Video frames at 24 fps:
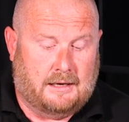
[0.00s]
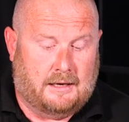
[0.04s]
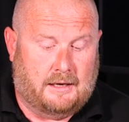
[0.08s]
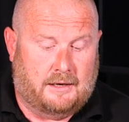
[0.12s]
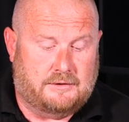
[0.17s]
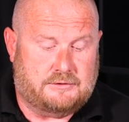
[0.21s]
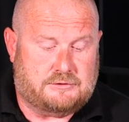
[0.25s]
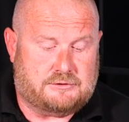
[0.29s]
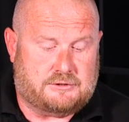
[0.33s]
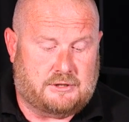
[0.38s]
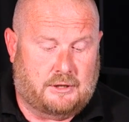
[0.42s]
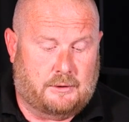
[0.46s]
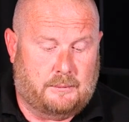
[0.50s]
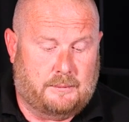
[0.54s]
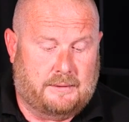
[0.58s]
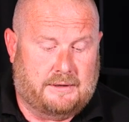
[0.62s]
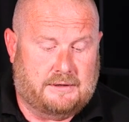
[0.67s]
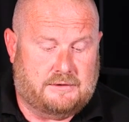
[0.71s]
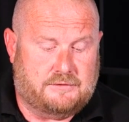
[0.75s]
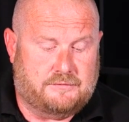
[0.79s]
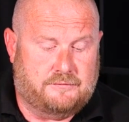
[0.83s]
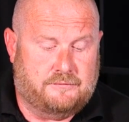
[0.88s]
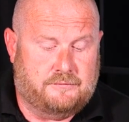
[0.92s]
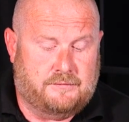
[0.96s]
So
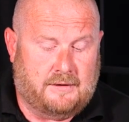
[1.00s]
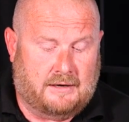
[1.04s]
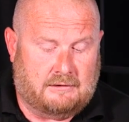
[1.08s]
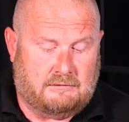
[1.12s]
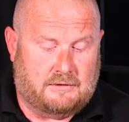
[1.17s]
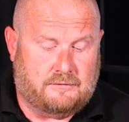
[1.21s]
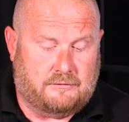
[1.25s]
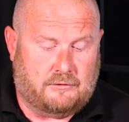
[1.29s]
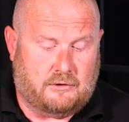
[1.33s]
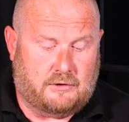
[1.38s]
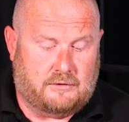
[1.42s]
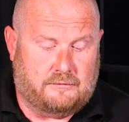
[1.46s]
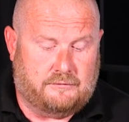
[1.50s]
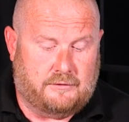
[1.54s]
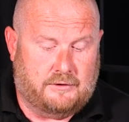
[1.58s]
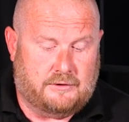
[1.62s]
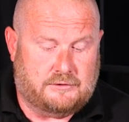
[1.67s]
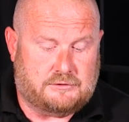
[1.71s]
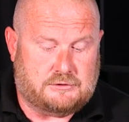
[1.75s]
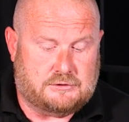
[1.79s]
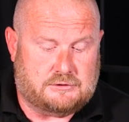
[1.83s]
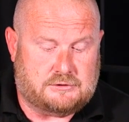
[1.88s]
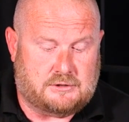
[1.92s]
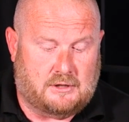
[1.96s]
it's very
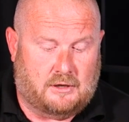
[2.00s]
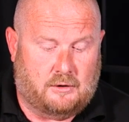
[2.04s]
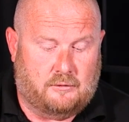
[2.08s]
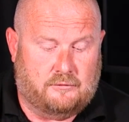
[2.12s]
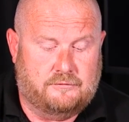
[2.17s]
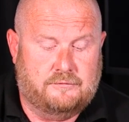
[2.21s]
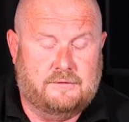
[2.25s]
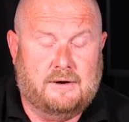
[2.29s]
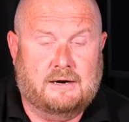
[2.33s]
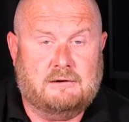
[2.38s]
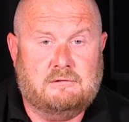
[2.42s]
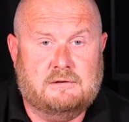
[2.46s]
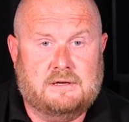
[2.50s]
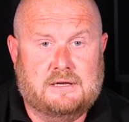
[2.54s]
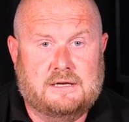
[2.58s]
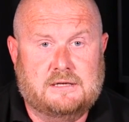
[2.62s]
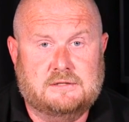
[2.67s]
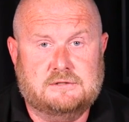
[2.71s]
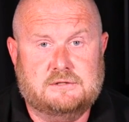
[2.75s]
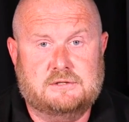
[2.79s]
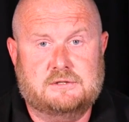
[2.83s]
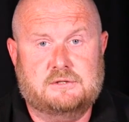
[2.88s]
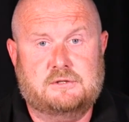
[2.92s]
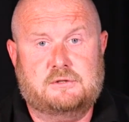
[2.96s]
versatile, very
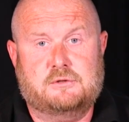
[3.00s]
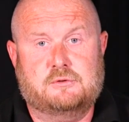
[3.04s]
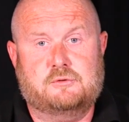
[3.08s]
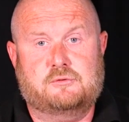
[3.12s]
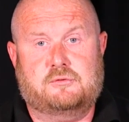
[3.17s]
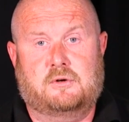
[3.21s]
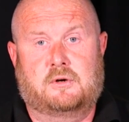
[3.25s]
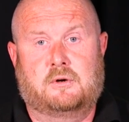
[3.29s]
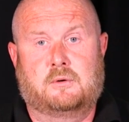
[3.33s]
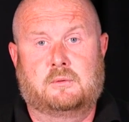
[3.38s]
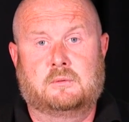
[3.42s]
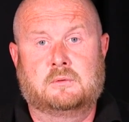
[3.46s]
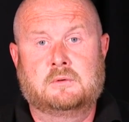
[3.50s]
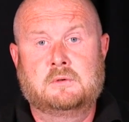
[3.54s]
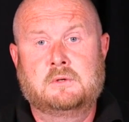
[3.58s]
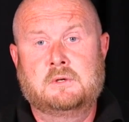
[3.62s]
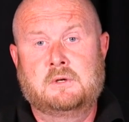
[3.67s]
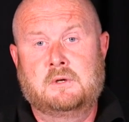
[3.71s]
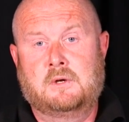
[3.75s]
easy to control.